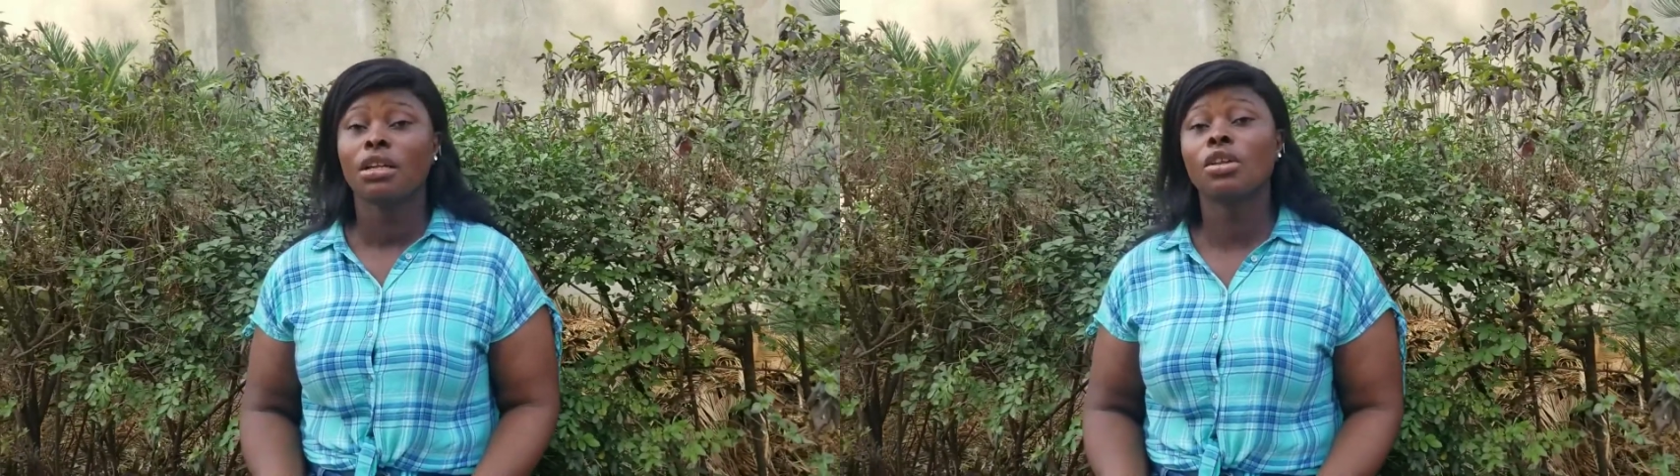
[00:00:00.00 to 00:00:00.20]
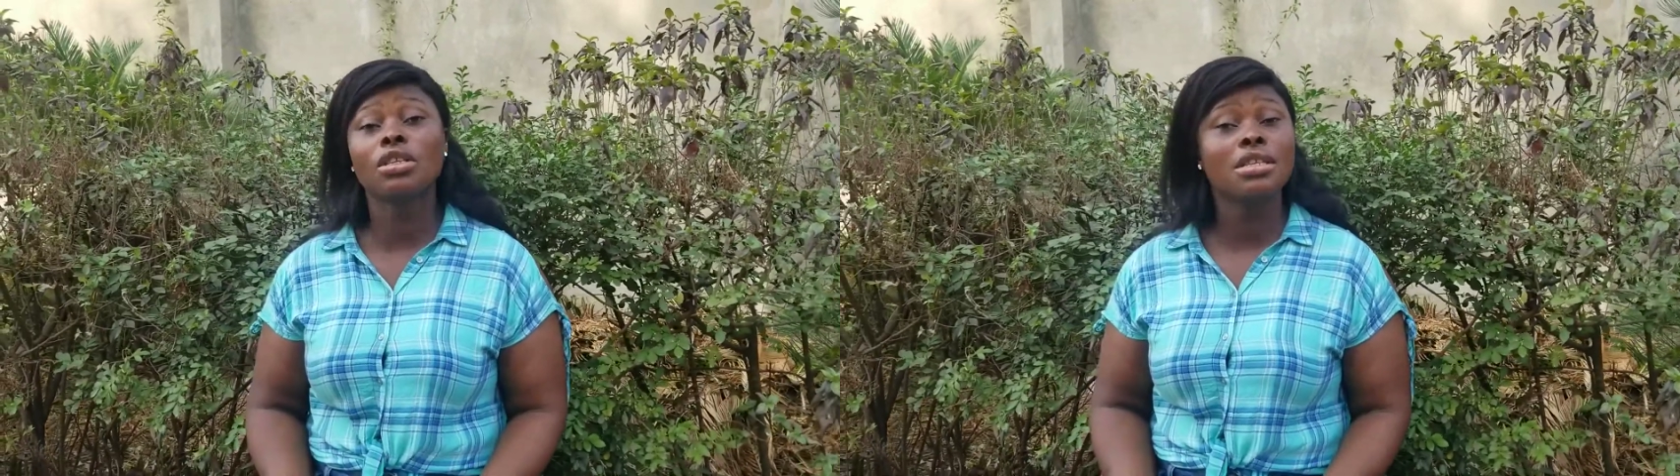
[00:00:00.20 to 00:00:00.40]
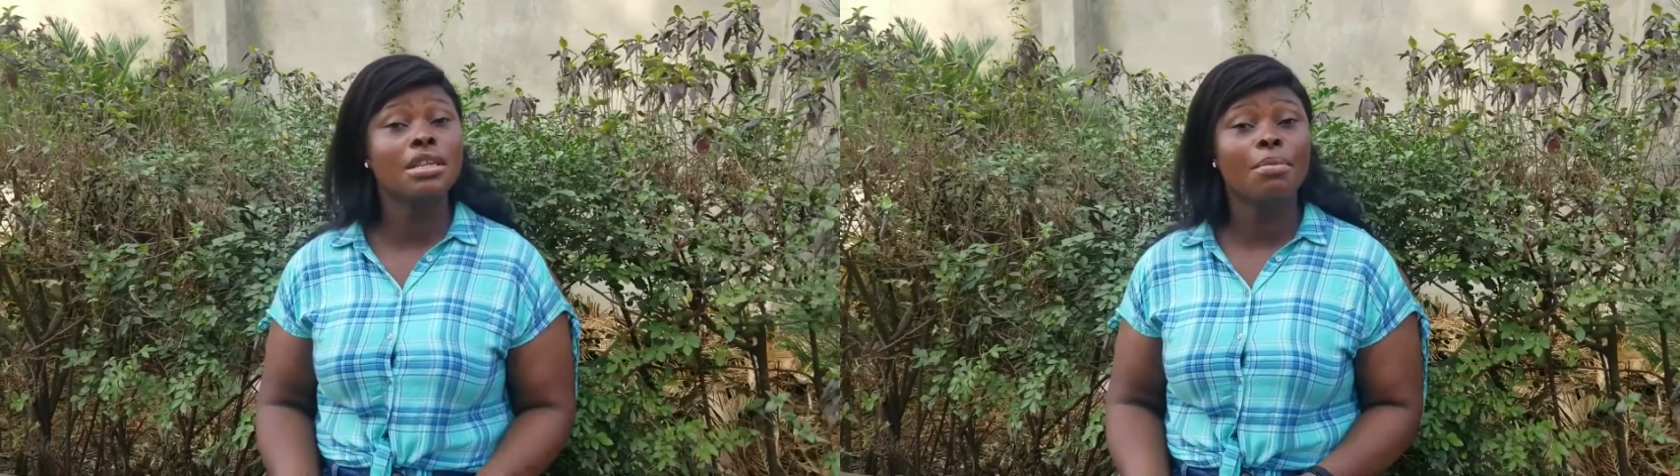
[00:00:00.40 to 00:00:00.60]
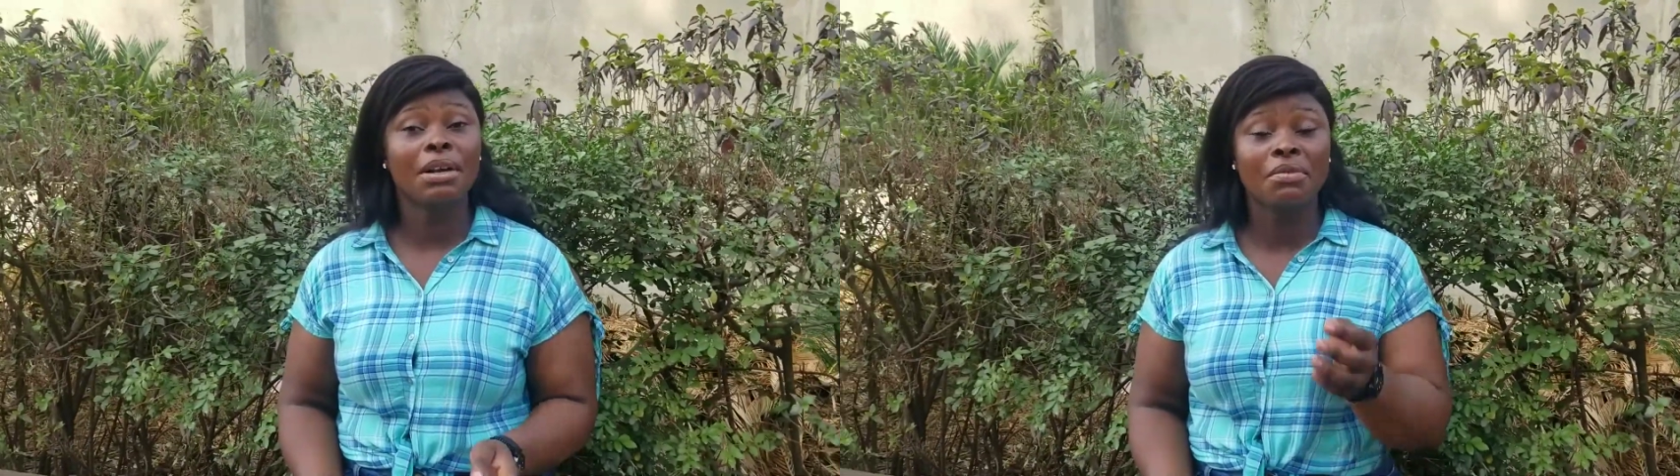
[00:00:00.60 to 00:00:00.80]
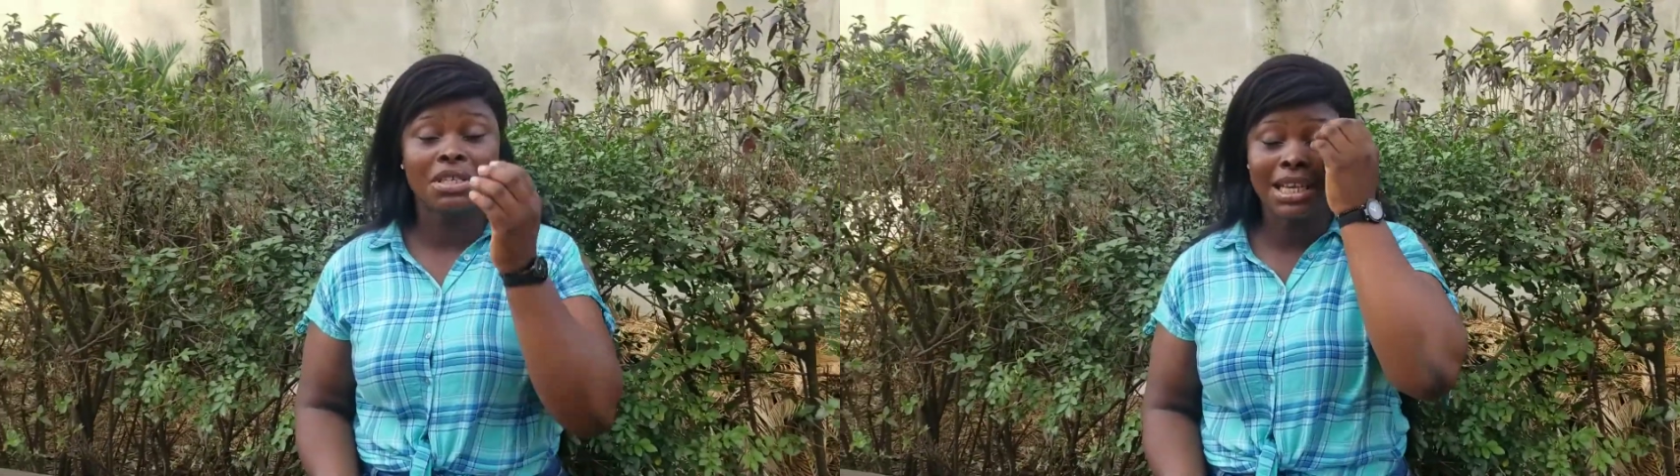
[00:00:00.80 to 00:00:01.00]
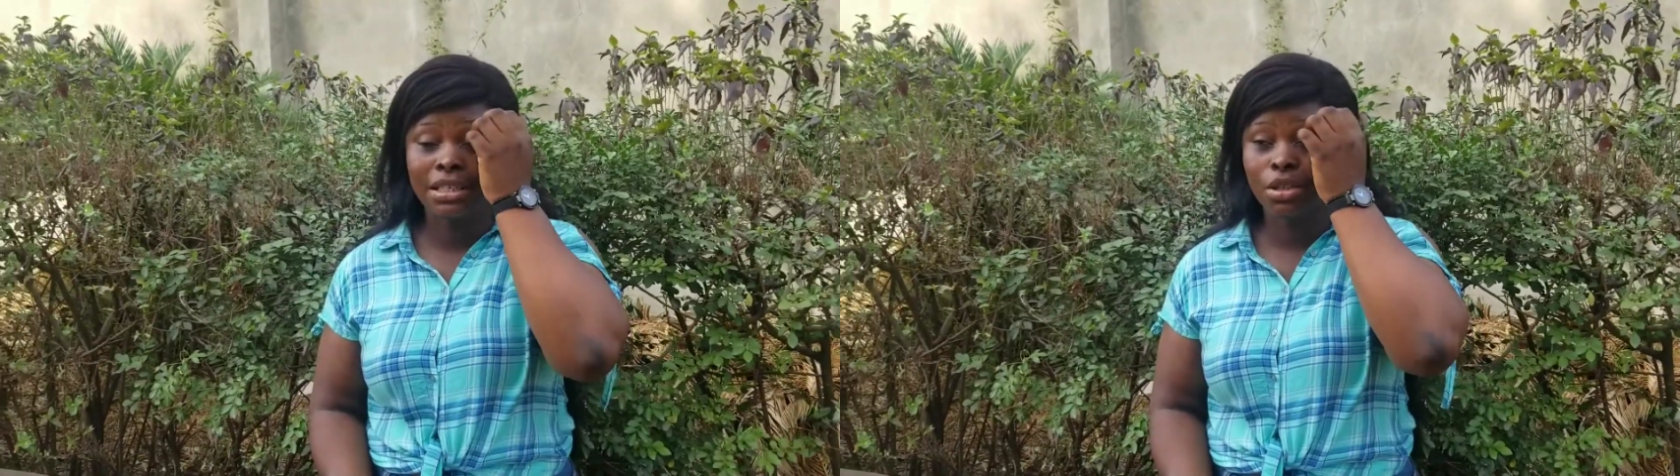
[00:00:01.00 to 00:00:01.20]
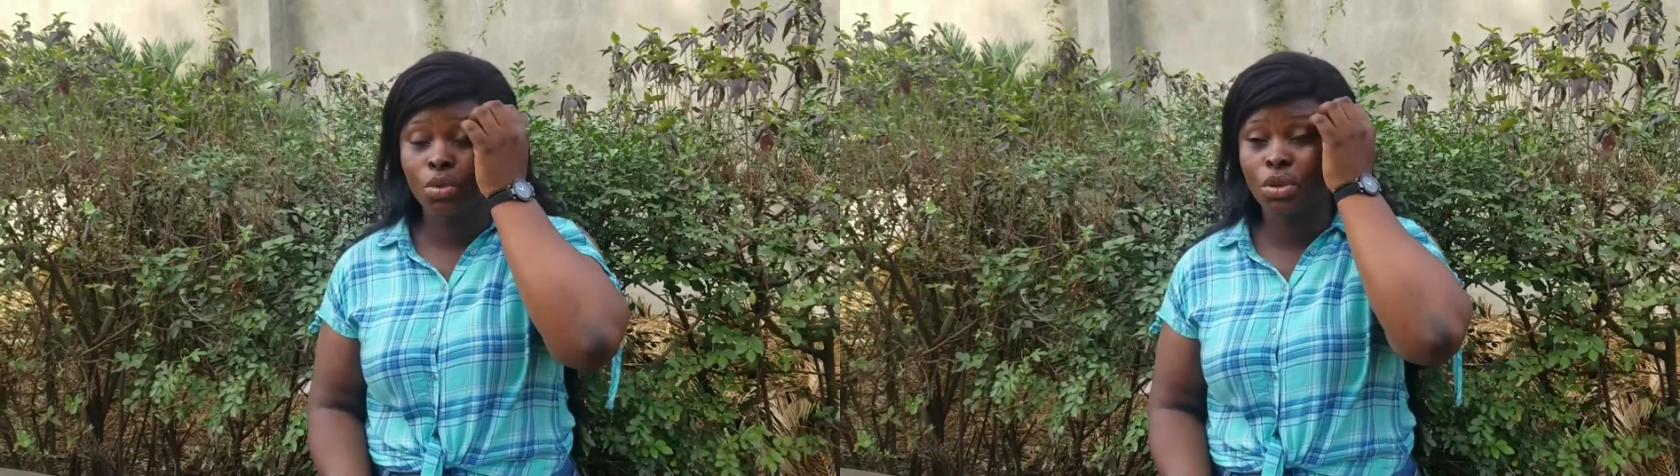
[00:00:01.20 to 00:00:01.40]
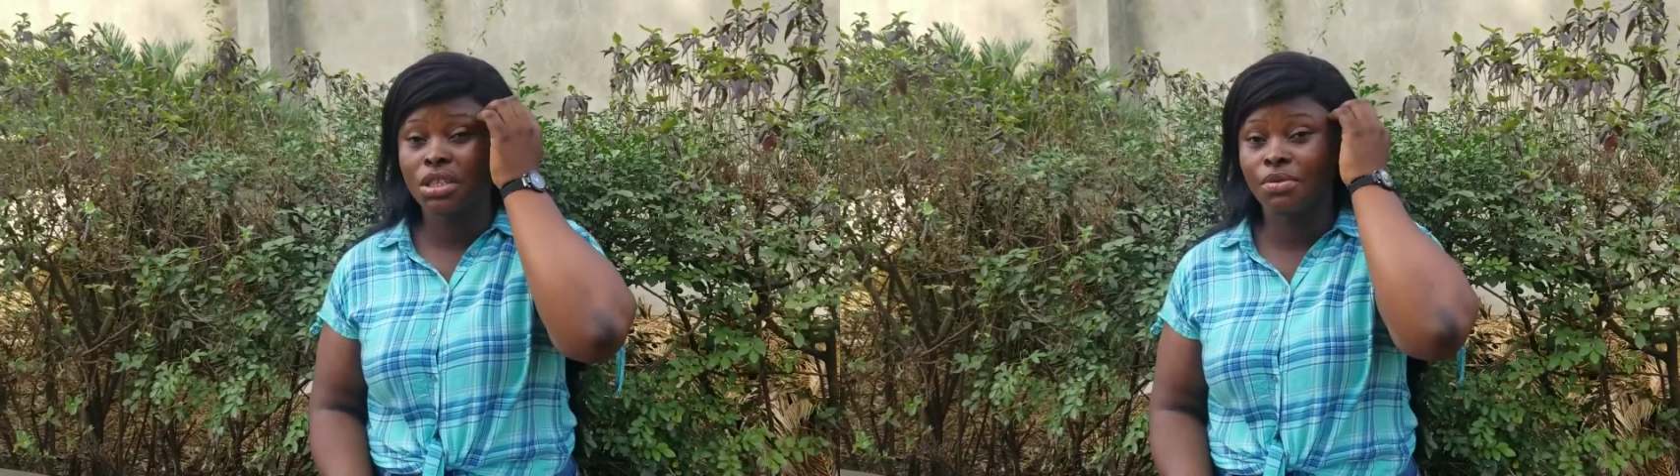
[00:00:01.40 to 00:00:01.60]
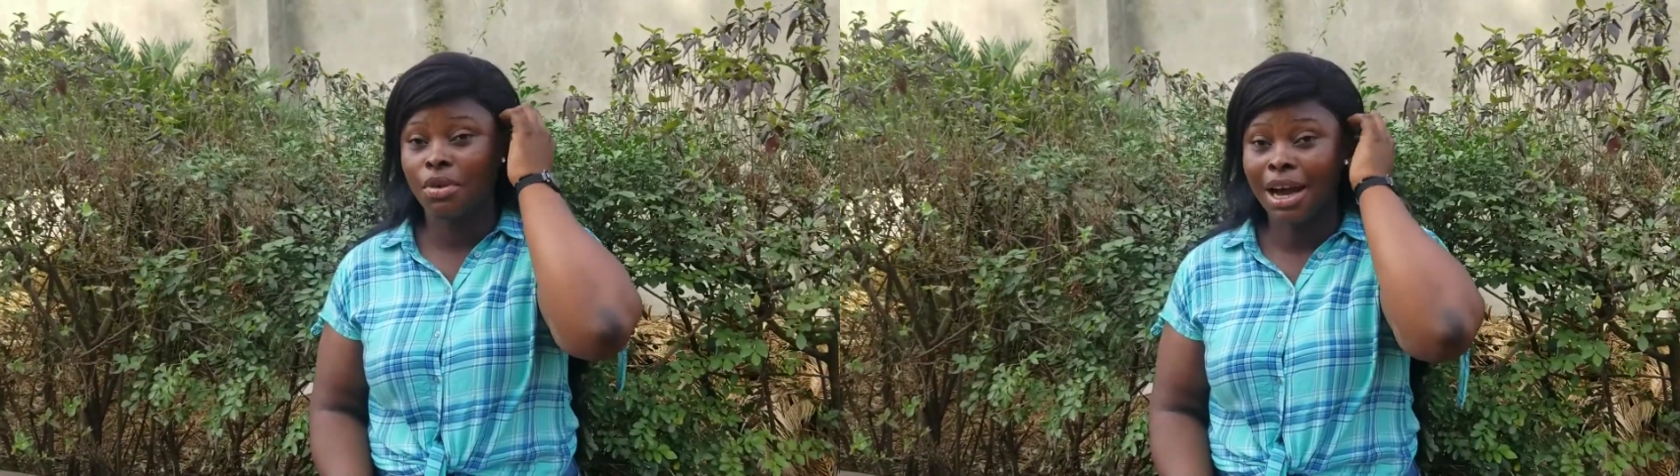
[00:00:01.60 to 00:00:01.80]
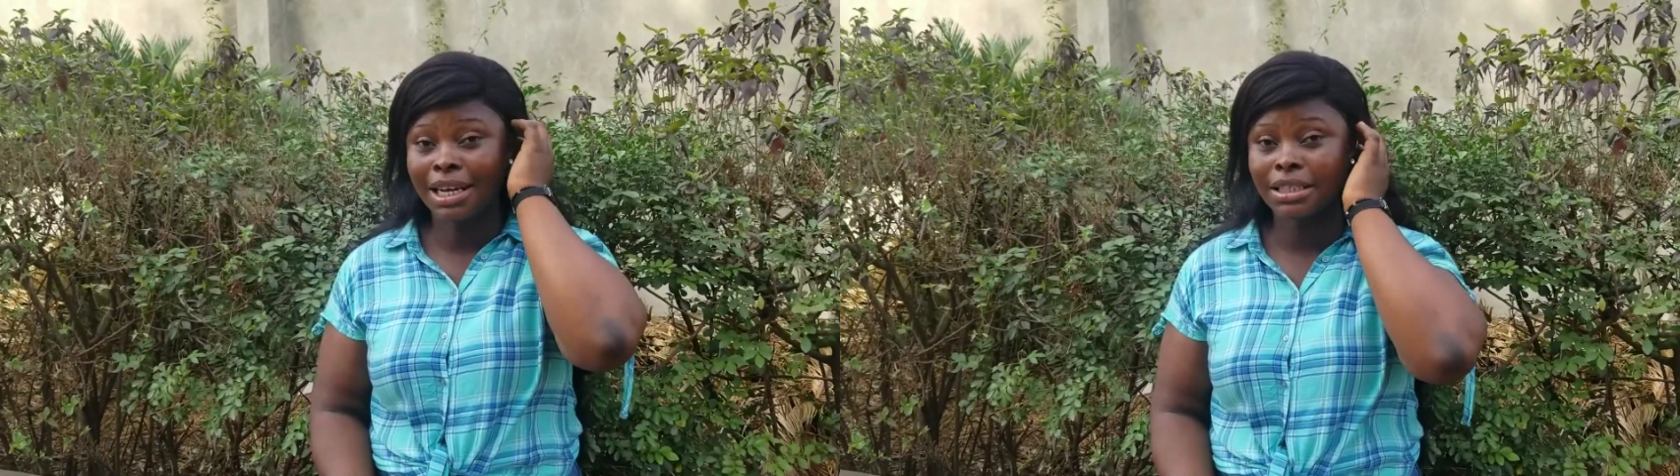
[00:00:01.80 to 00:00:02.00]
Nothing dey bad for inside this tweet if
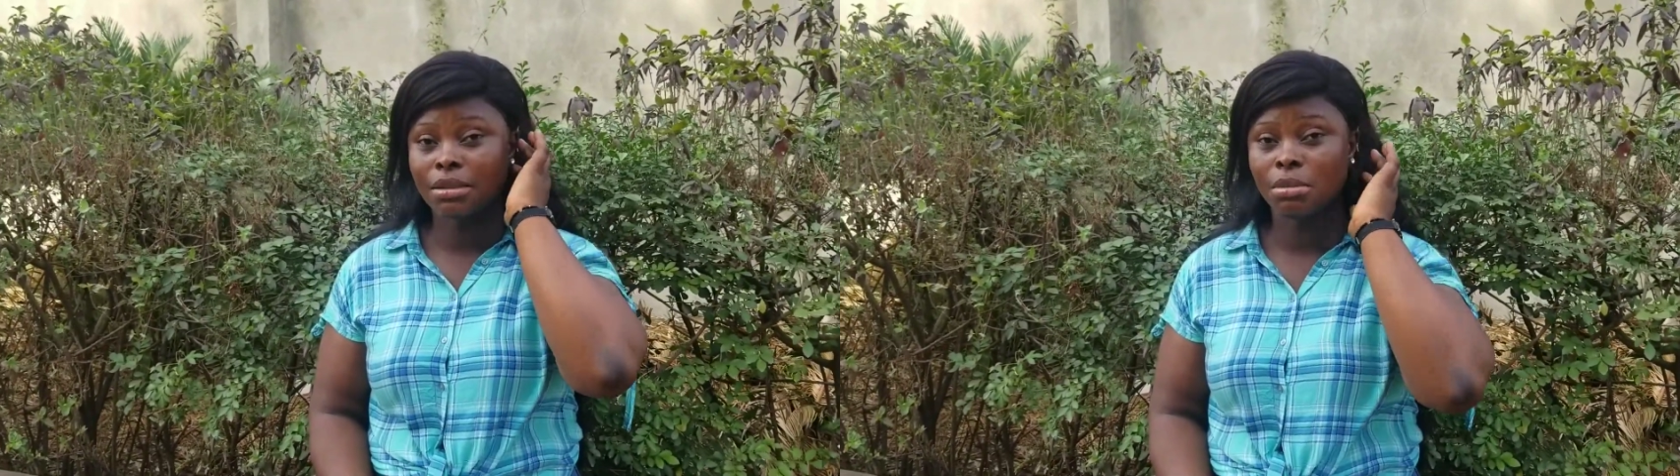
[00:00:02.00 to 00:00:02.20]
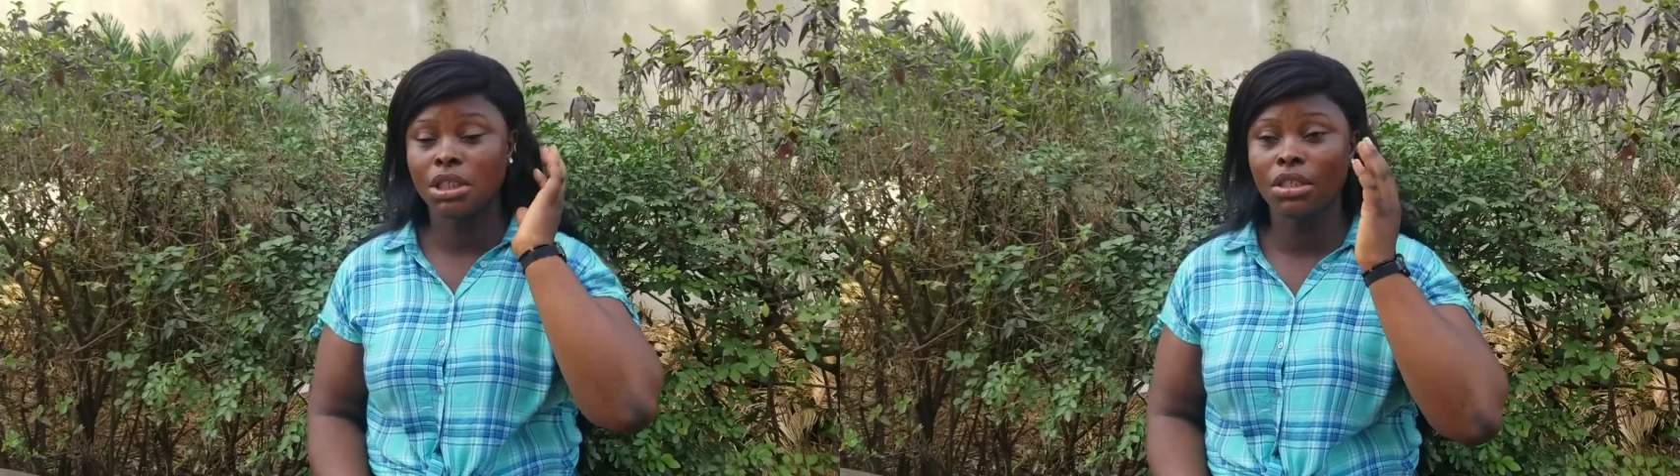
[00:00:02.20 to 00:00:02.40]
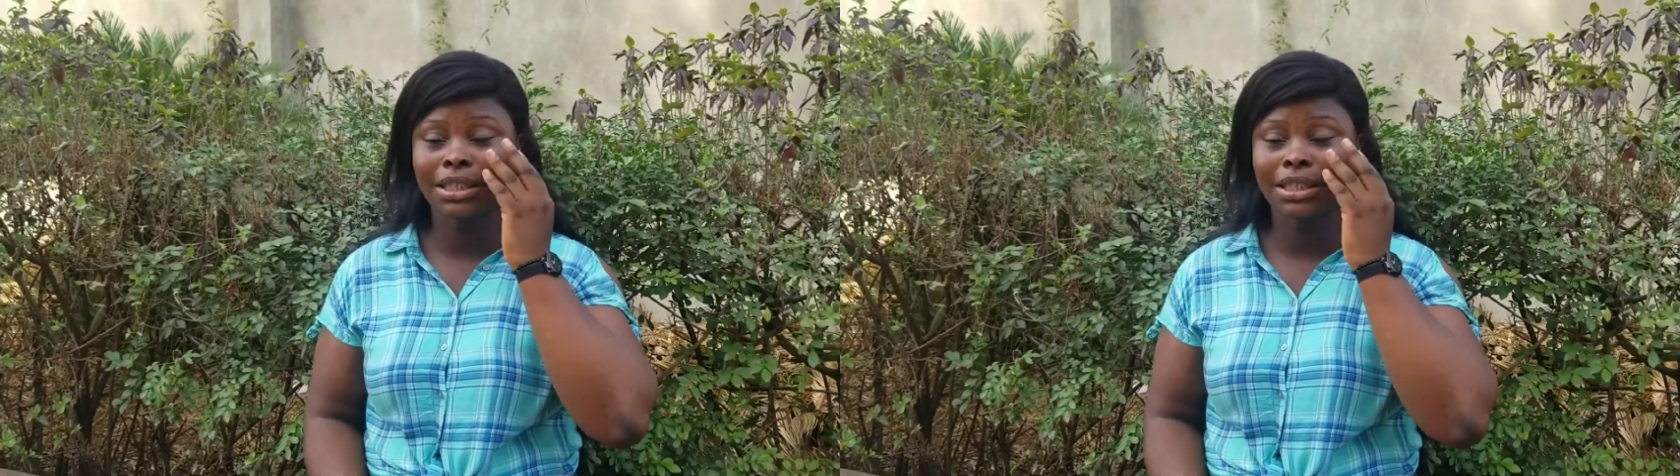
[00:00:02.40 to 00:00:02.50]
you ask me.